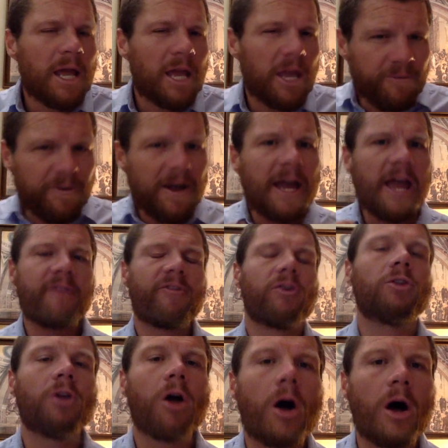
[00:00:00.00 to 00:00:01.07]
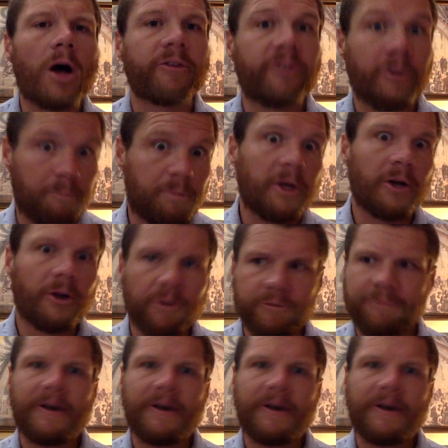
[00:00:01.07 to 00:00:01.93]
If I have a law to build